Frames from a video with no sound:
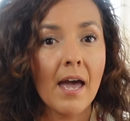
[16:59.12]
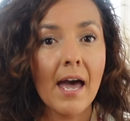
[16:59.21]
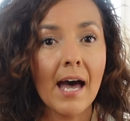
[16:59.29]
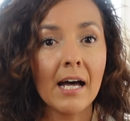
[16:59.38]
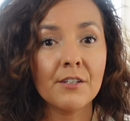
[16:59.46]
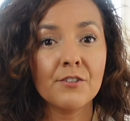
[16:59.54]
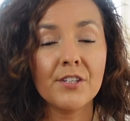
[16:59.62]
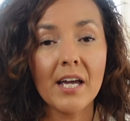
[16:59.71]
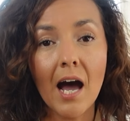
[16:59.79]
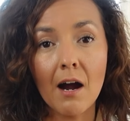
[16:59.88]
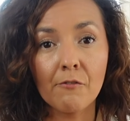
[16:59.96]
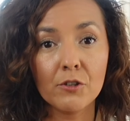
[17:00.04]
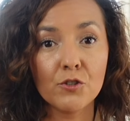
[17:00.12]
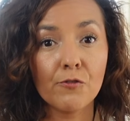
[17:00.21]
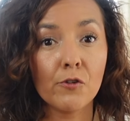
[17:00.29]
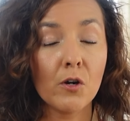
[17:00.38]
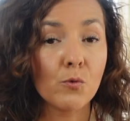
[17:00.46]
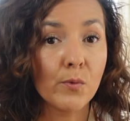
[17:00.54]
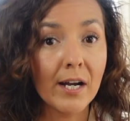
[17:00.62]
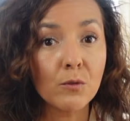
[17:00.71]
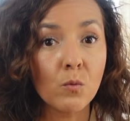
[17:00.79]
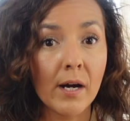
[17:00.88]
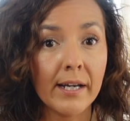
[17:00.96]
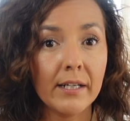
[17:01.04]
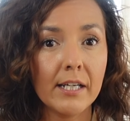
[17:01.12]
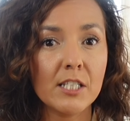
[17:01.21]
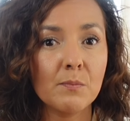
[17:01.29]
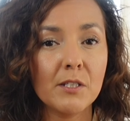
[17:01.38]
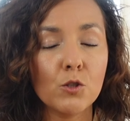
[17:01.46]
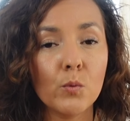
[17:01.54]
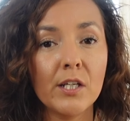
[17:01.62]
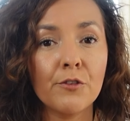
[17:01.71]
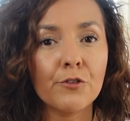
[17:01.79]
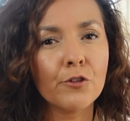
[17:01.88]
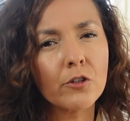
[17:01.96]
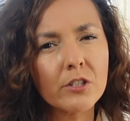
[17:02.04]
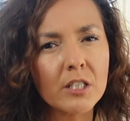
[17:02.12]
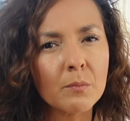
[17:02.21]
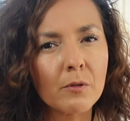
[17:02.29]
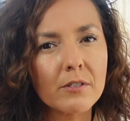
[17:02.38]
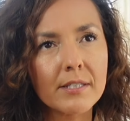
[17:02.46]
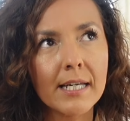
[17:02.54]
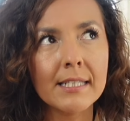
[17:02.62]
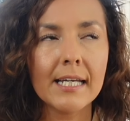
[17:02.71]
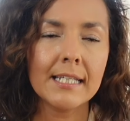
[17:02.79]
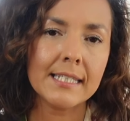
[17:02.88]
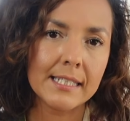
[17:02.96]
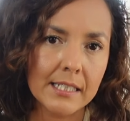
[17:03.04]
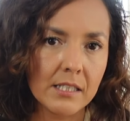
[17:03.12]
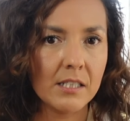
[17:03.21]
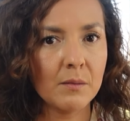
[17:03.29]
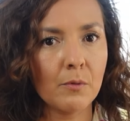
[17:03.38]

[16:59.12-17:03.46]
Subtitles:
and the average for a red wine is between 13% and 16%